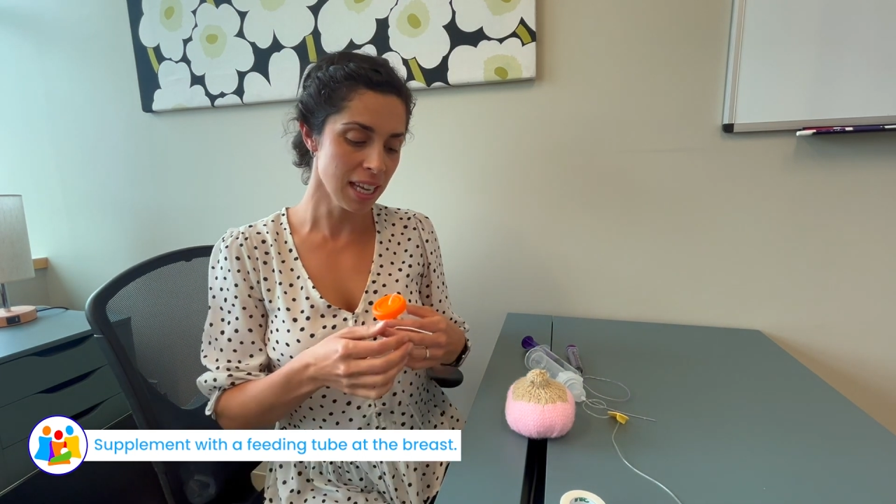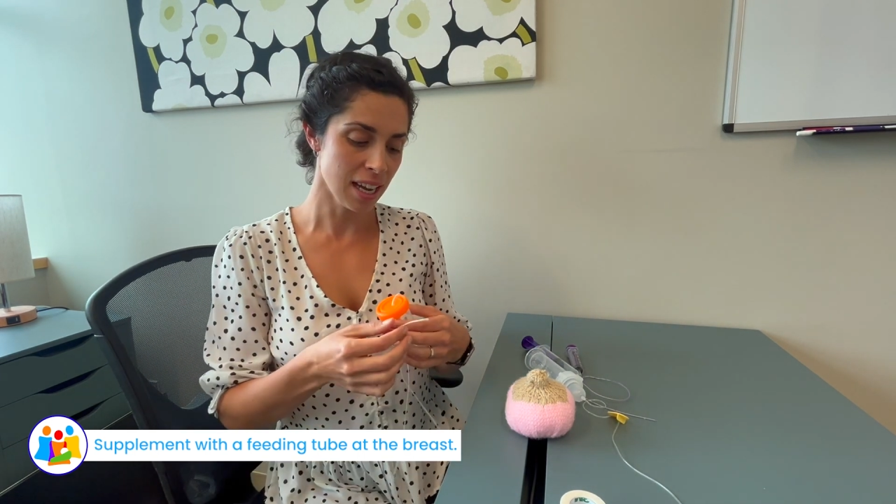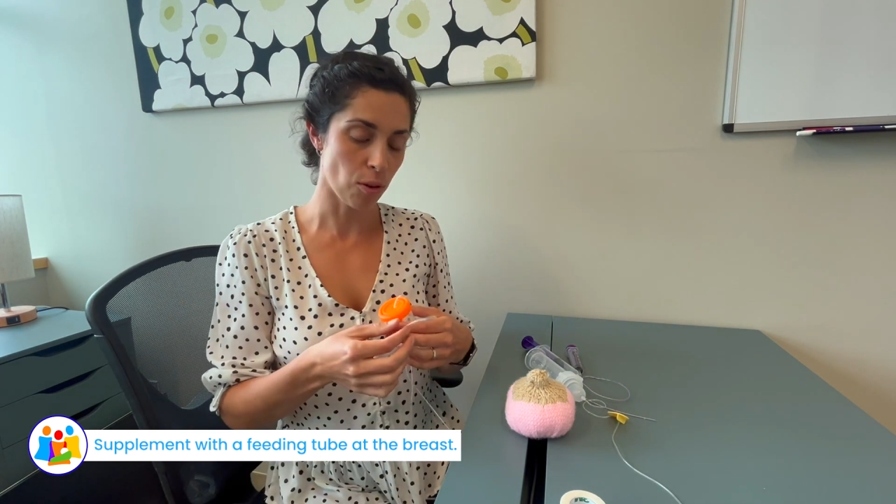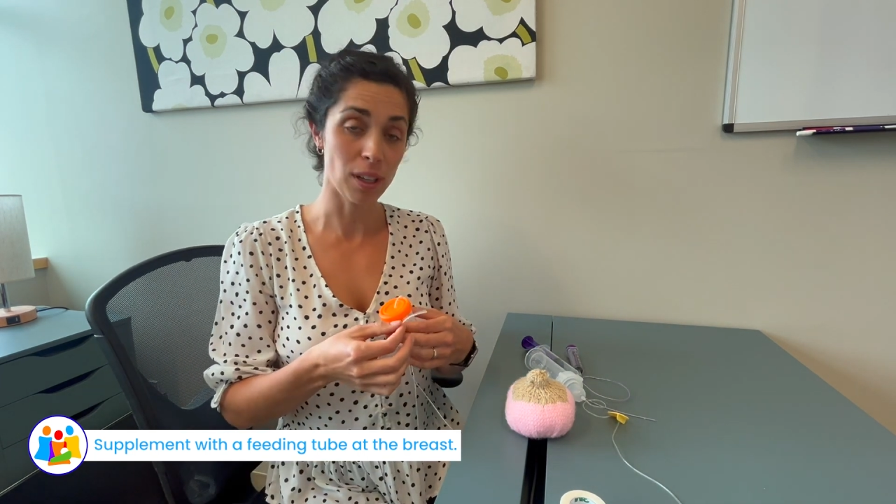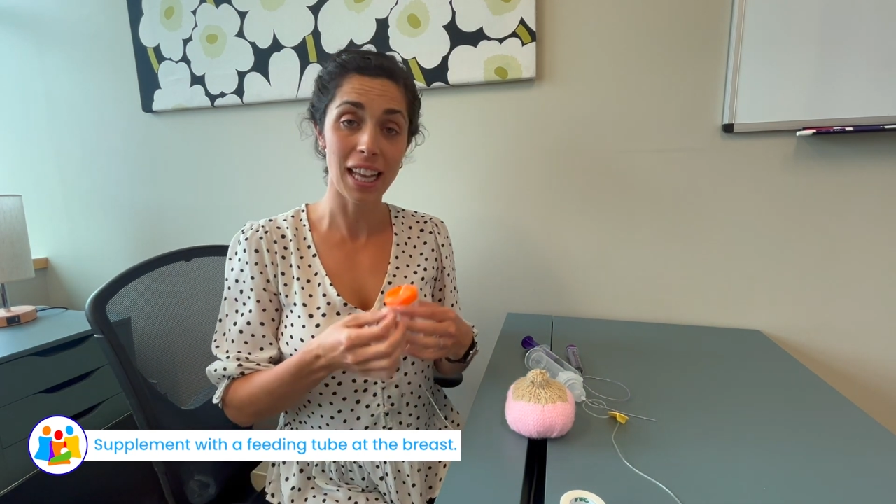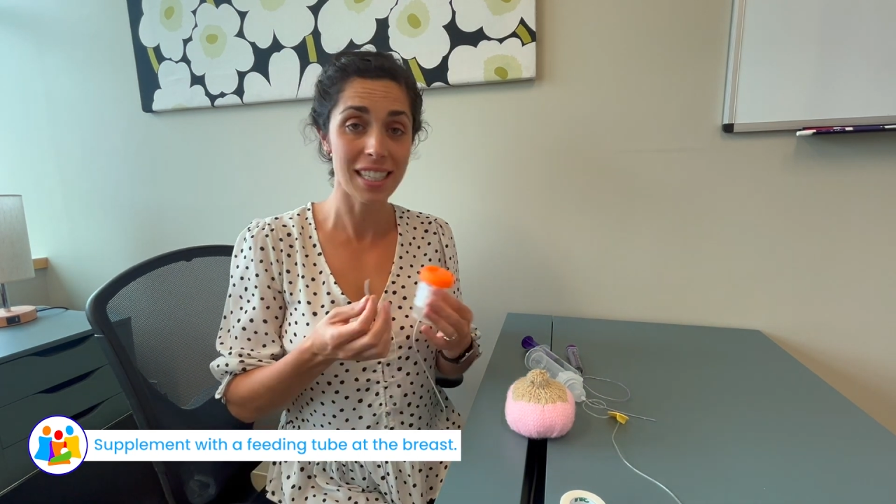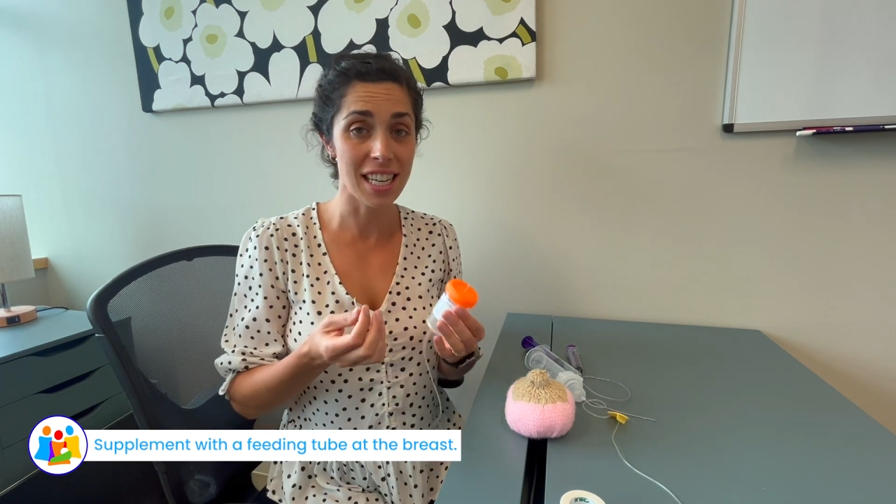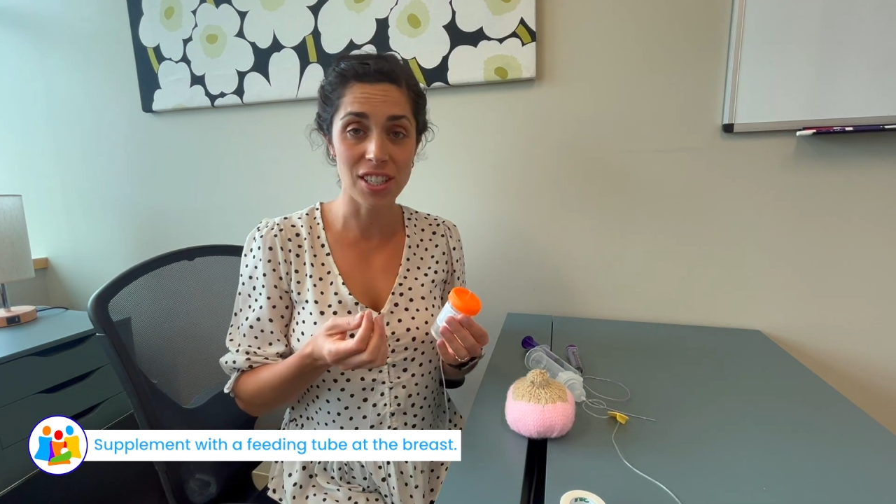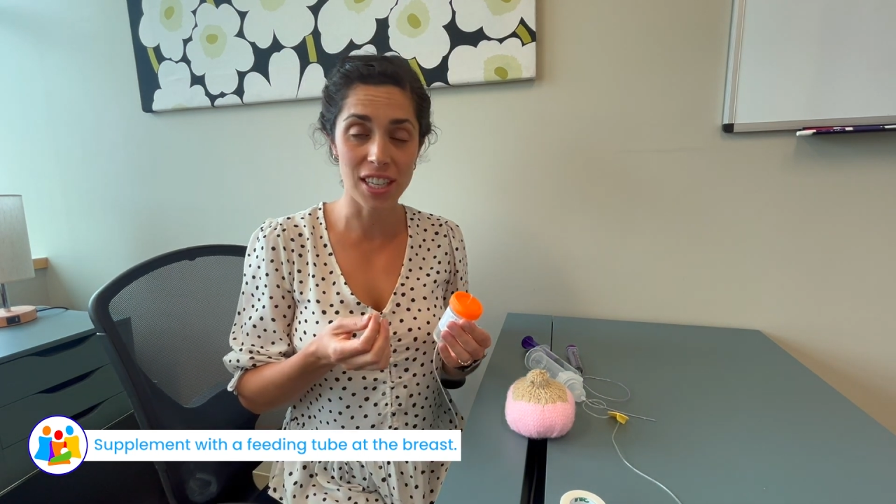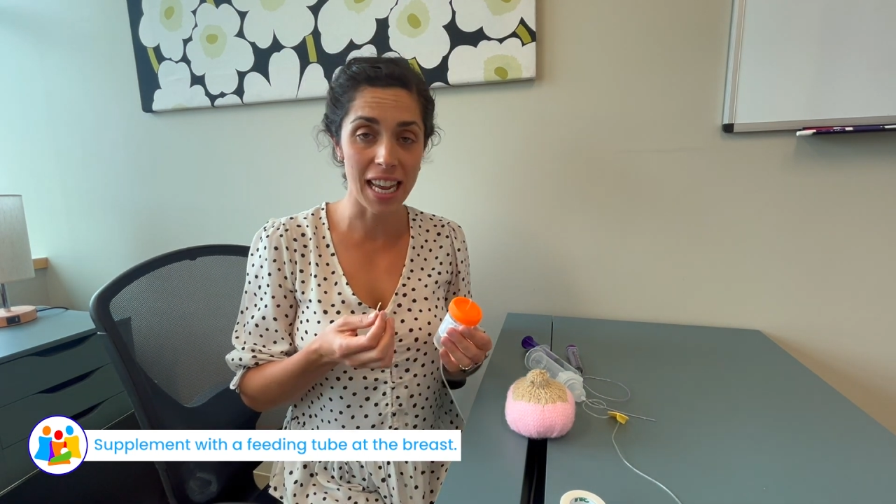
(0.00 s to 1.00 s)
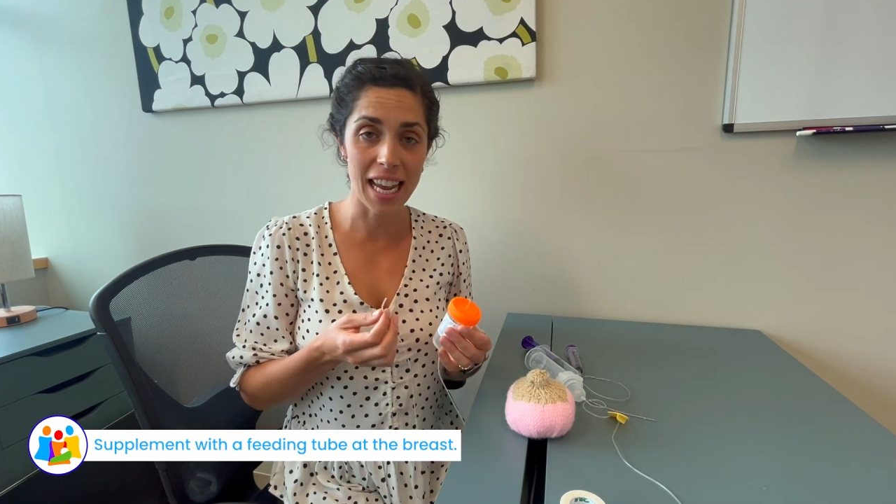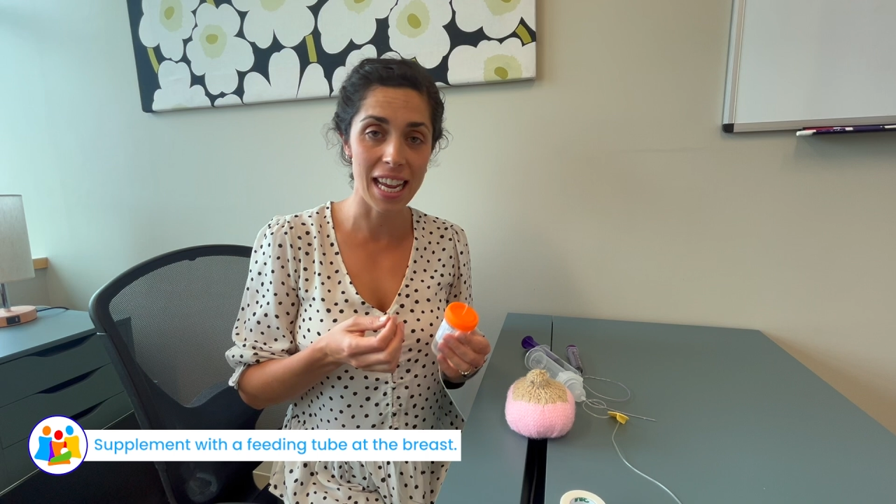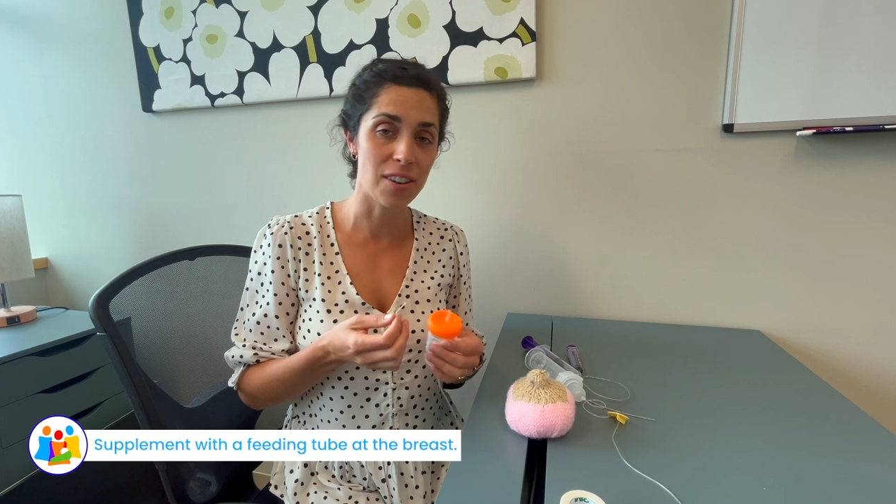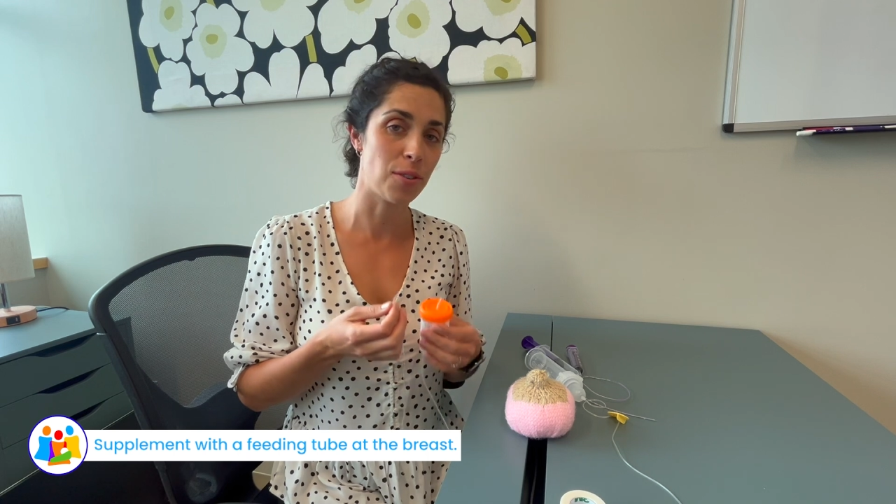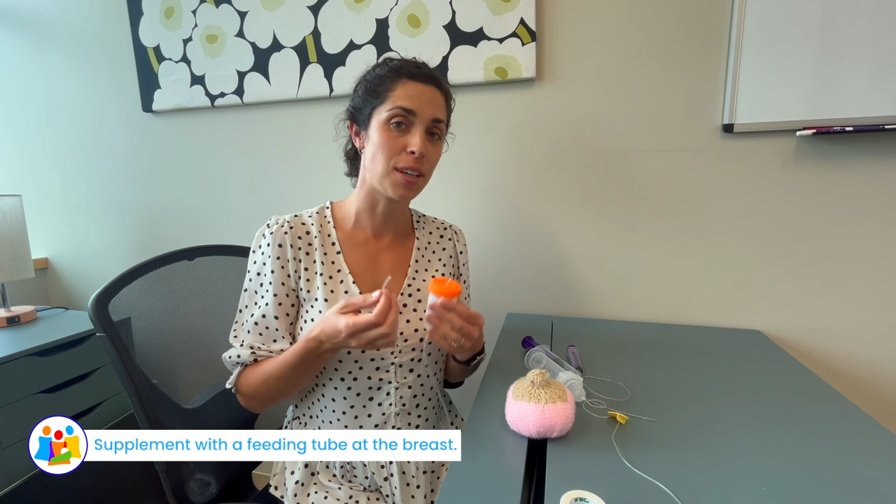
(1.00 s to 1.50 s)
or lactation
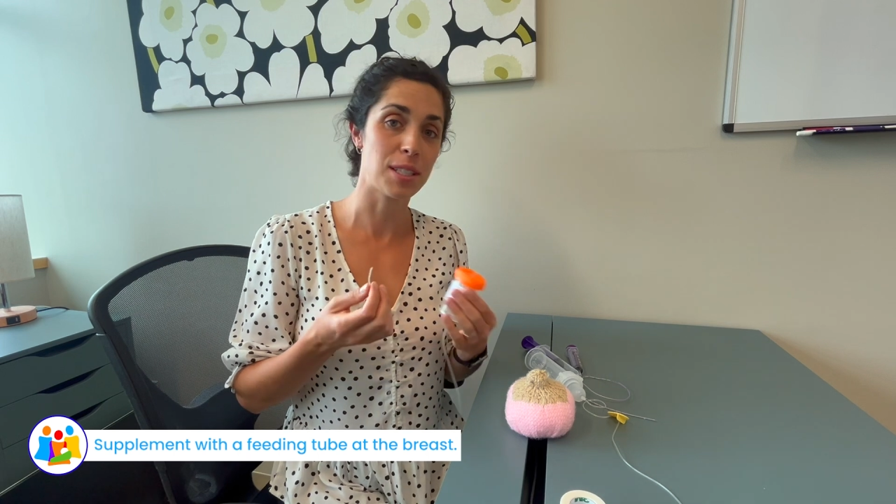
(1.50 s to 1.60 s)
aid or